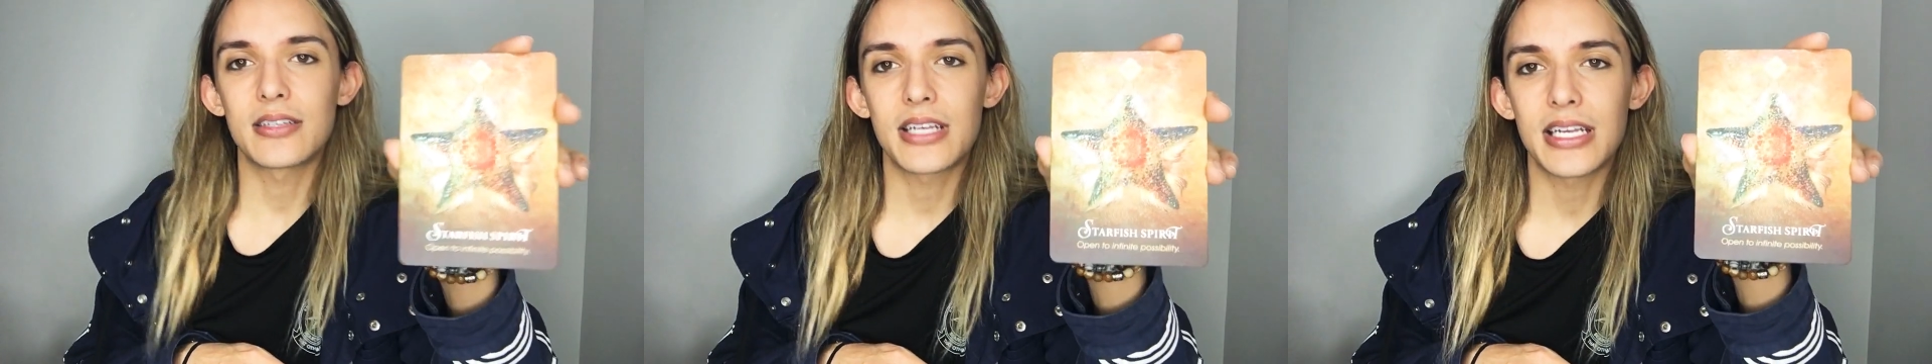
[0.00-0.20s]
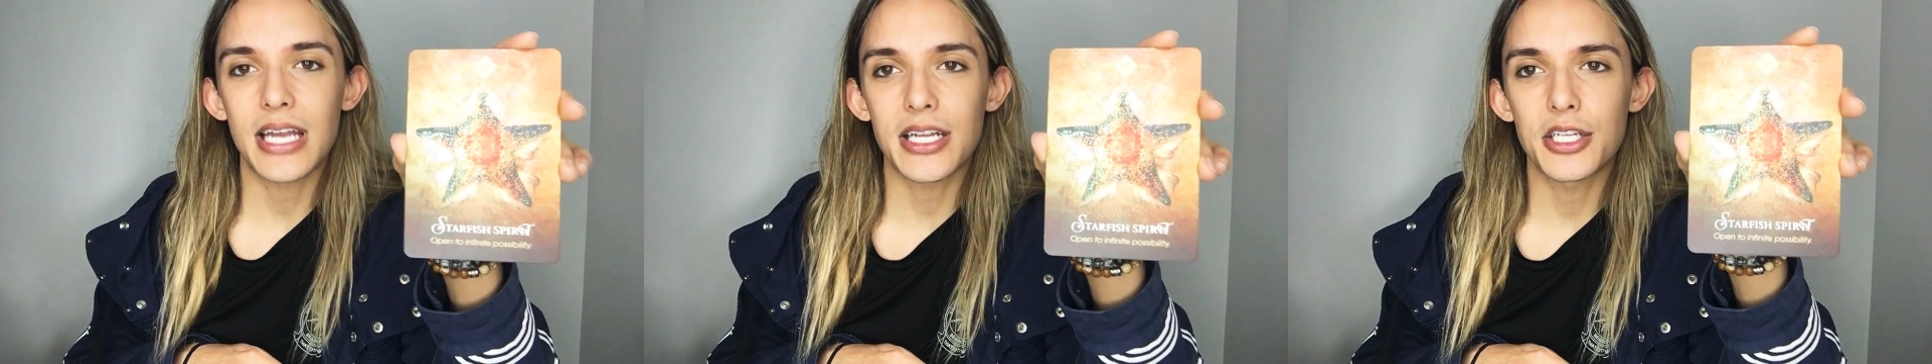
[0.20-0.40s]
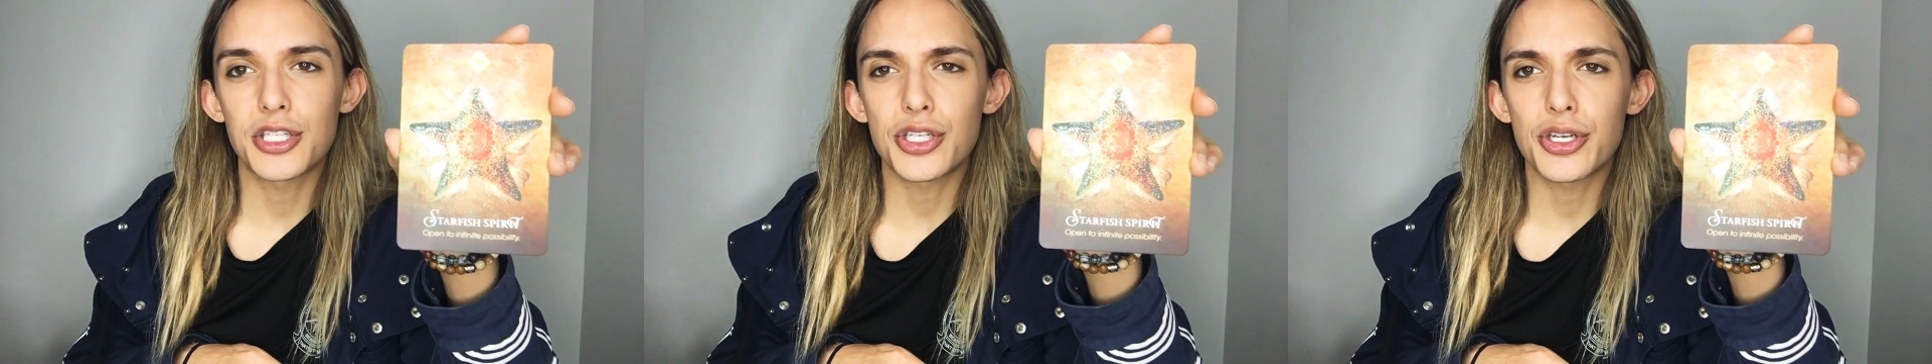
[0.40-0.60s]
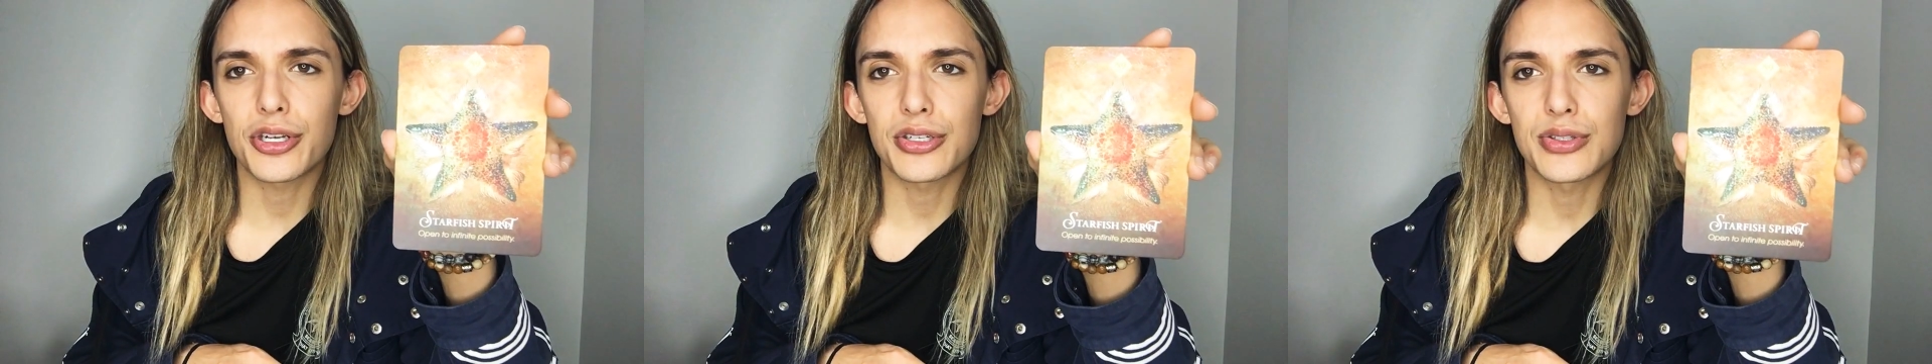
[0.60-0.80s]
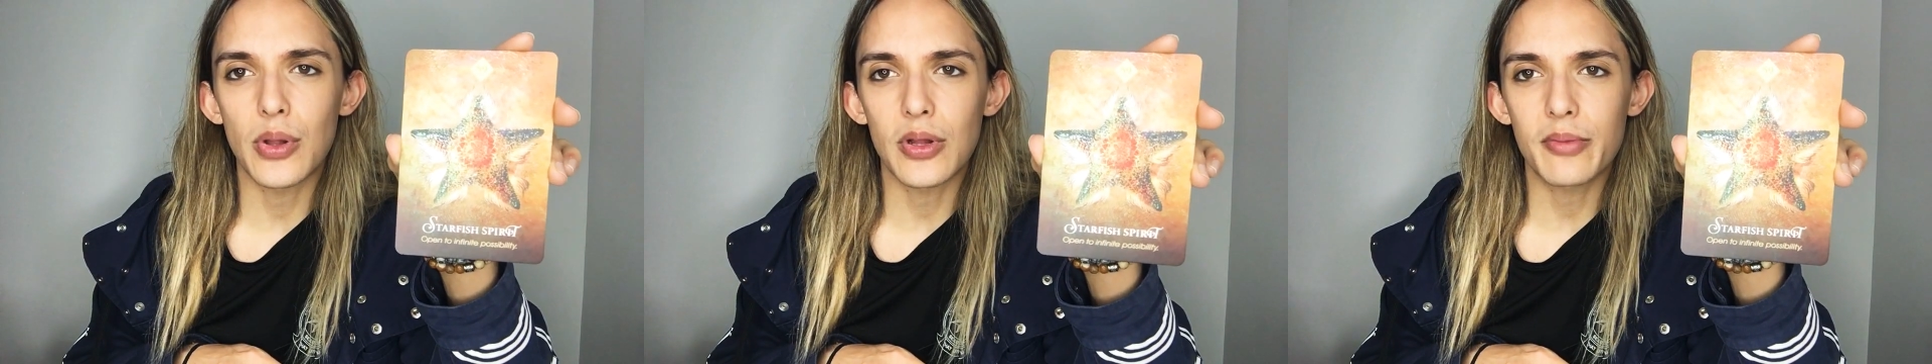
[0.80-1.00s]
connected to your
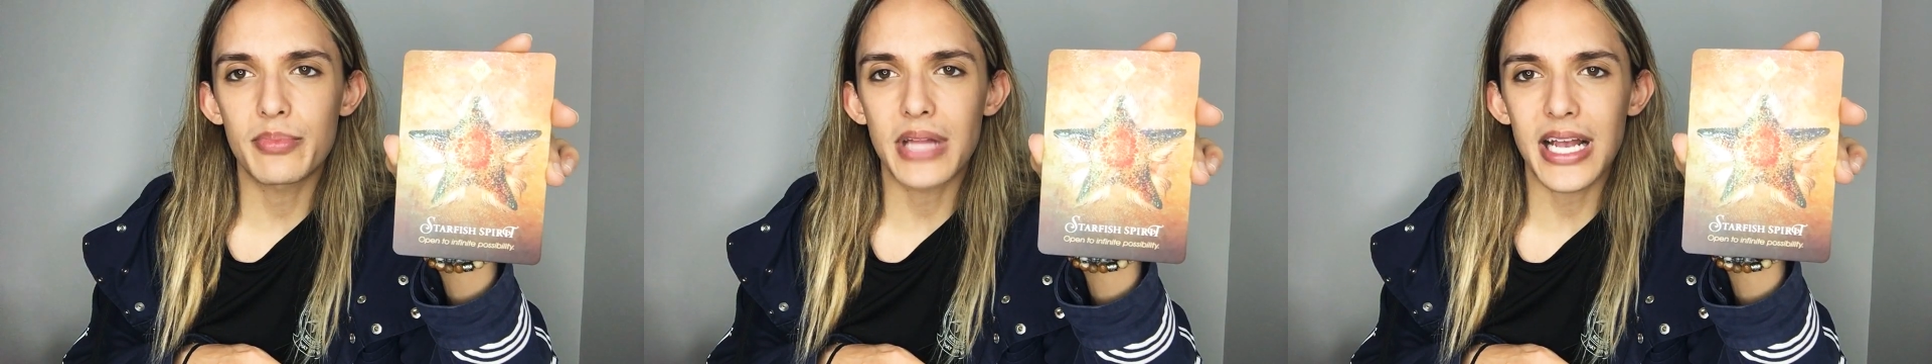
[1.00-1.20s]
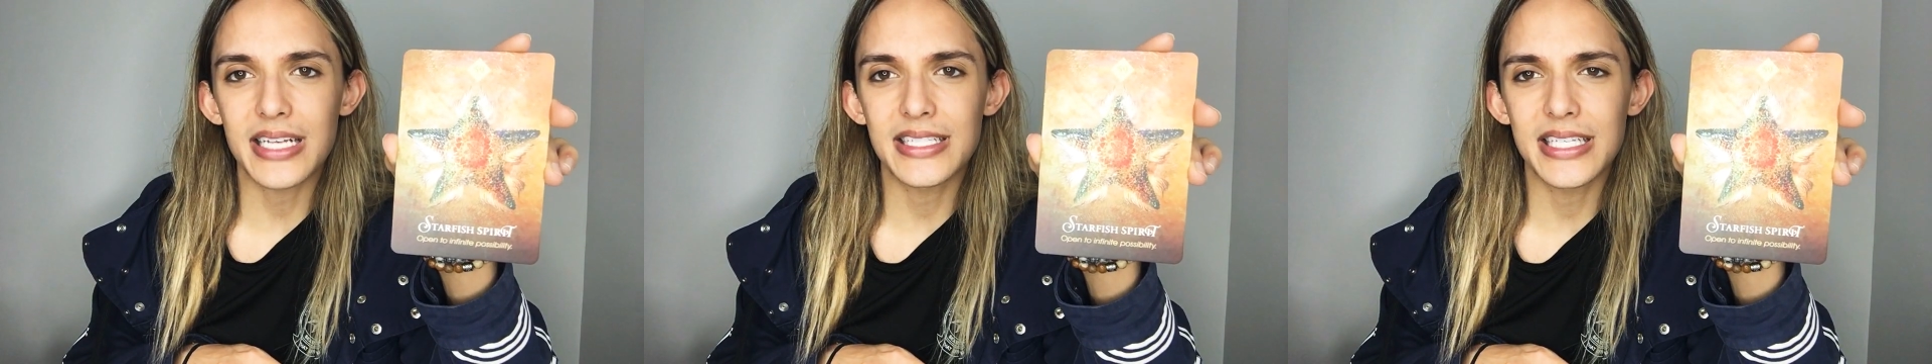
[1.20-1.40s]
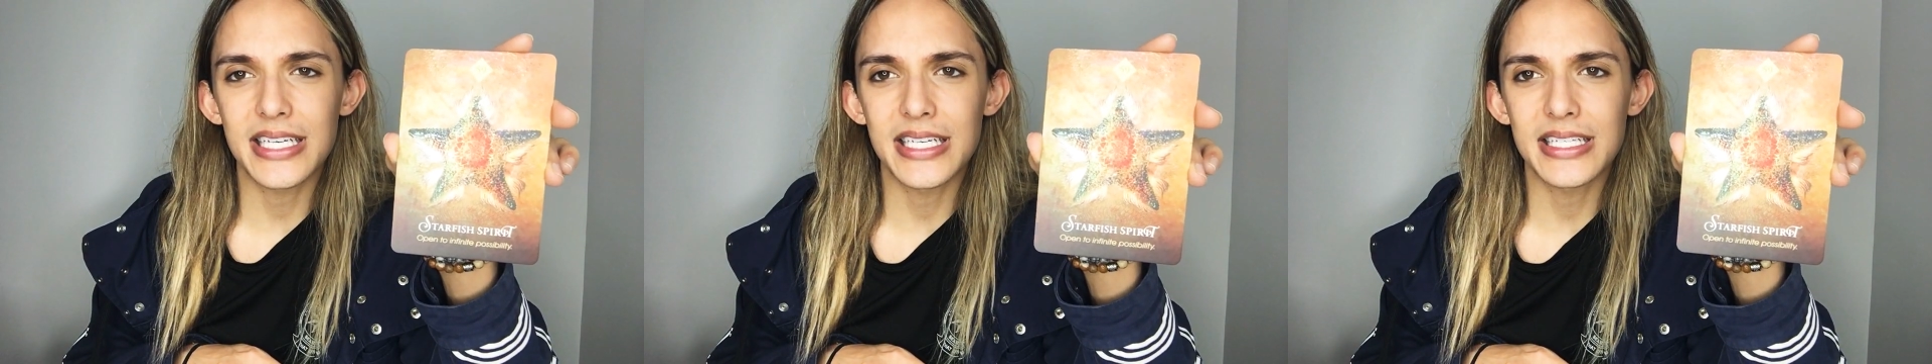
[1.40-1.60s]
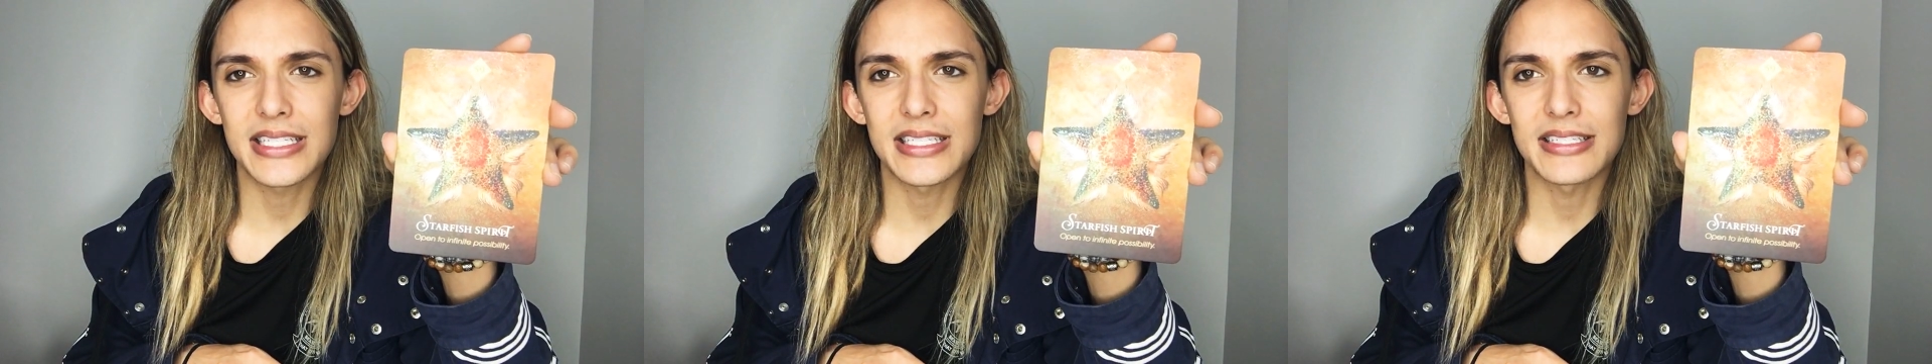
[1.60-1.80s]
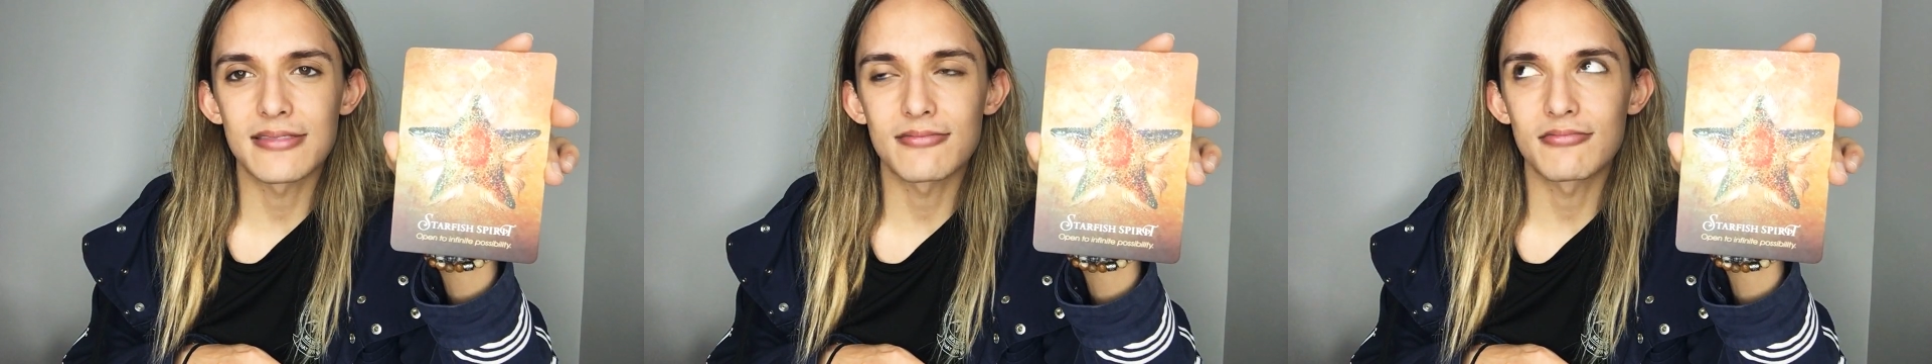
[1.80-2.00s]
solar
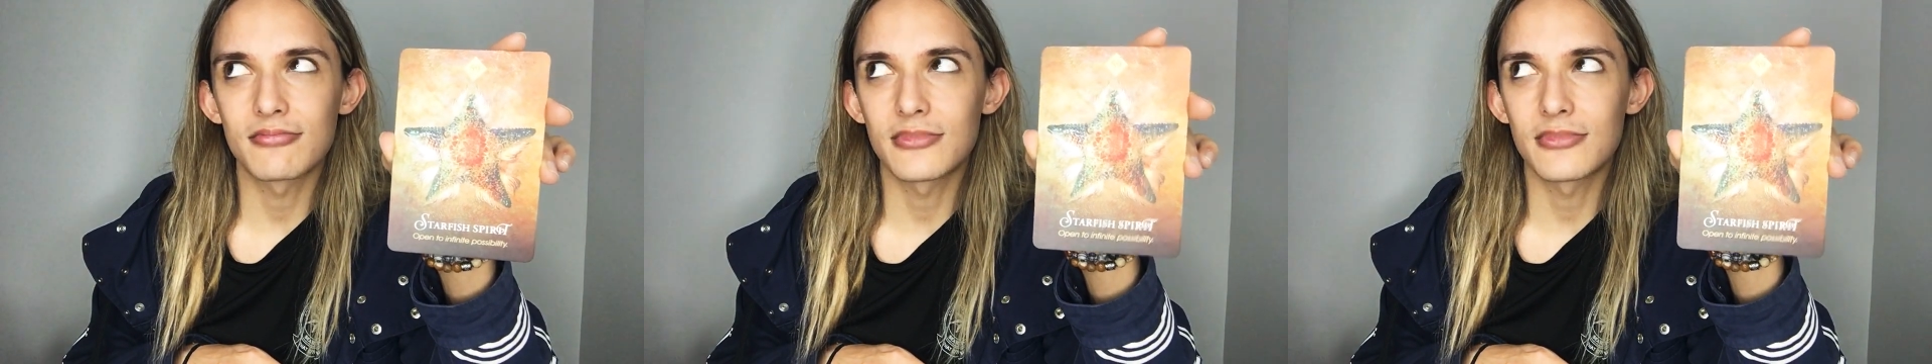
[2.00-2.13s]
plexus.